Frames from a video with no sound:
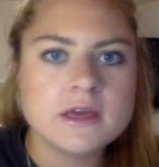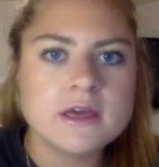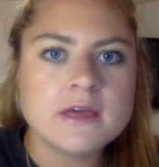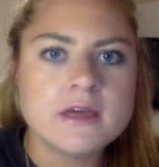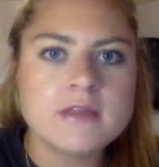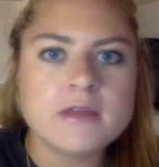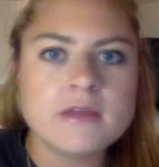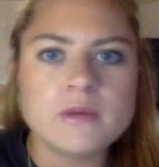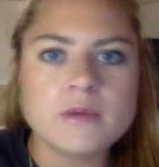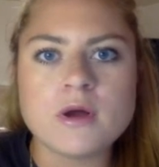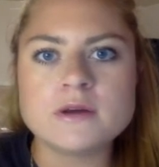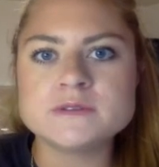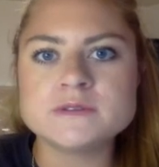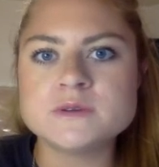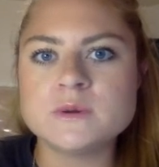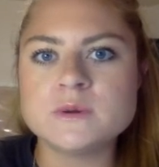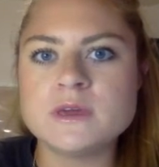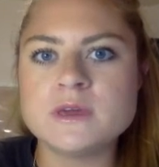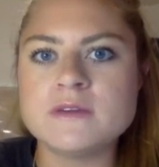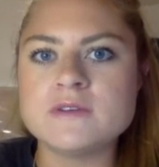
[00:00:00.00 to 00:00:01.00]
They were
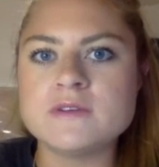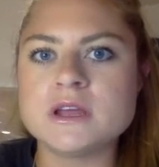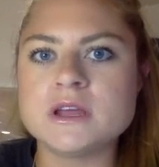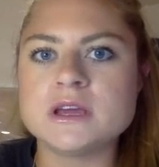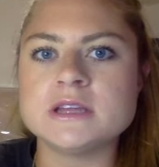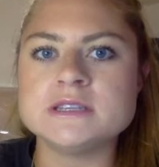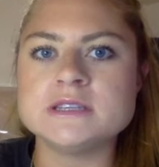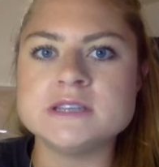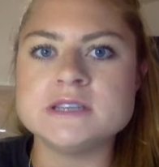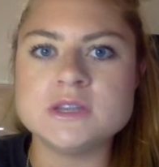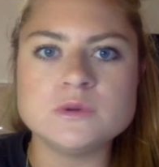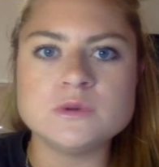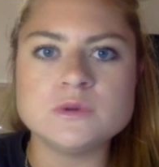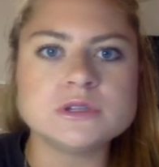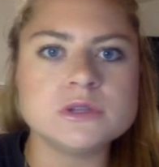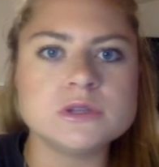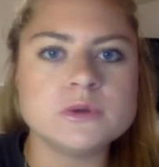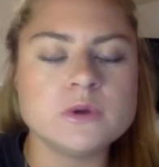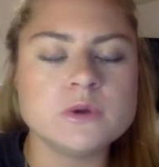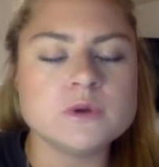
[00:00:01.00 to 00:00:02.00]
also given a continuous
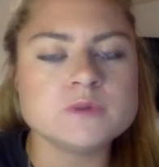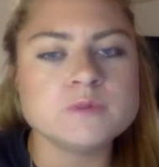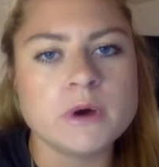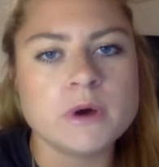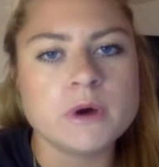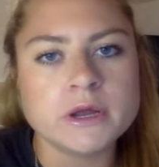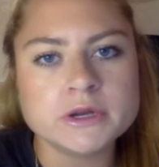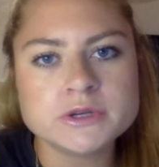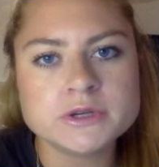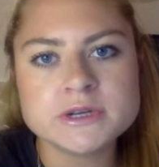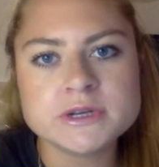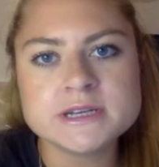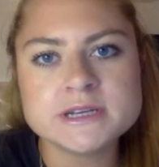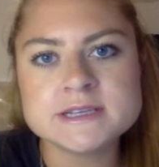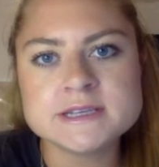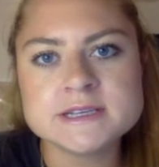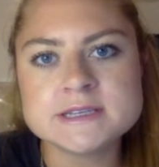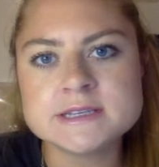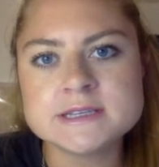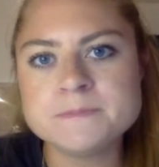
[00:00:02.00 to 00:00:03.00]
glucose monitoring
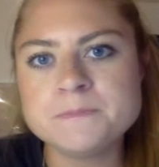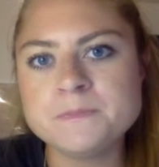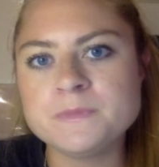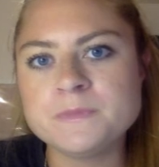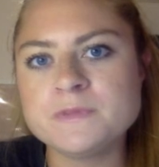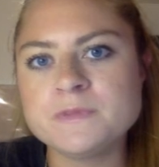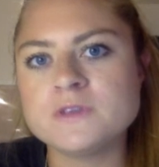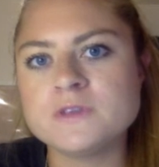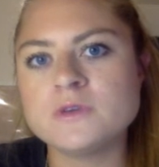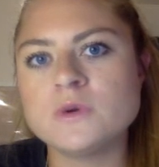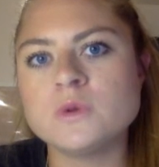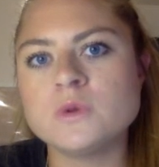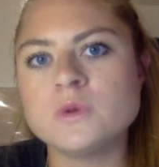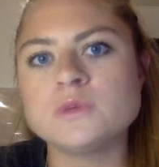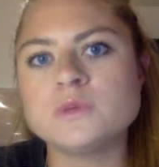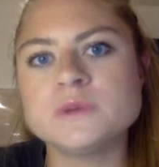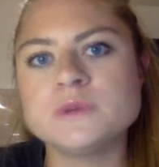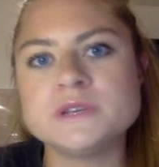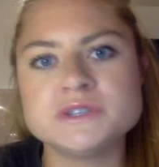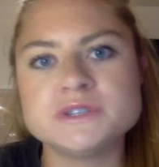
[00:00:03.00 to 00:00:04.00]
system, so
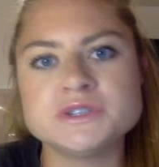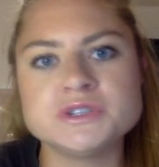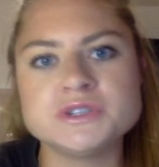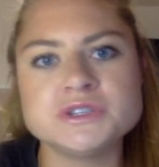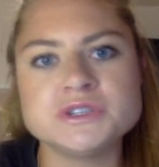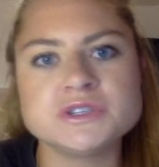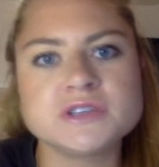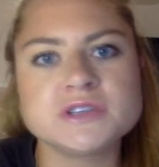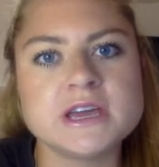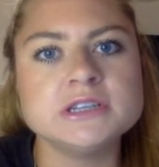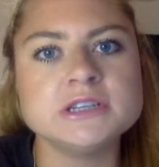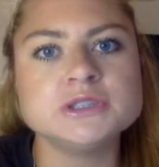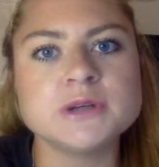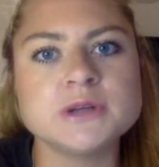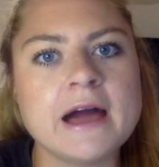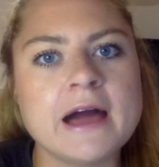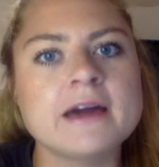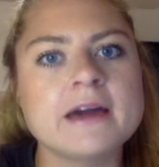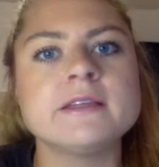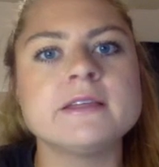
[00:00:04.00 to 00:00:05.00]
the researchers could
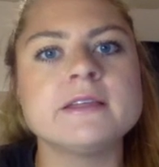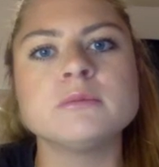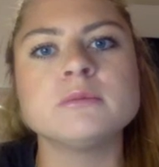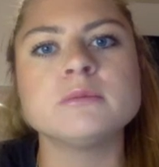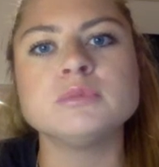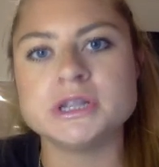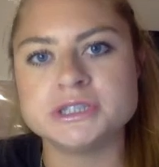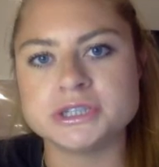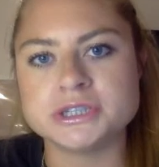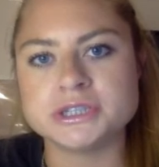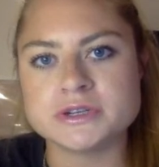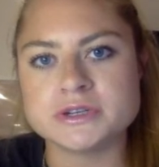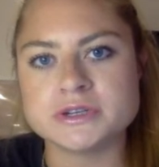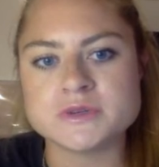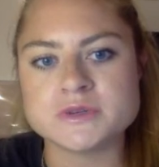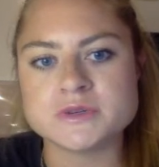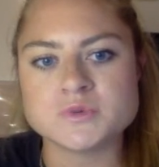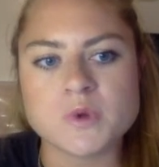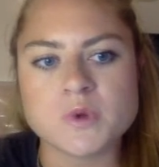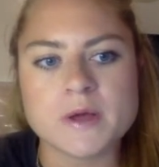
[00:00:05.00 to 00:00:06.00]
track their blood
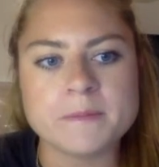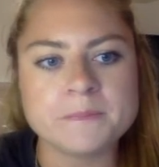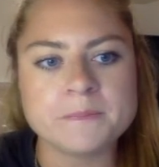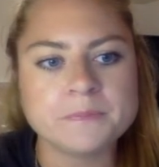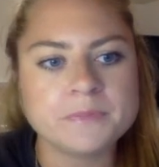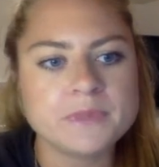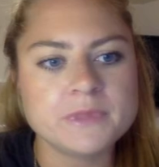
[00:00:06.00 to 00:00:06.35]
sugars as well.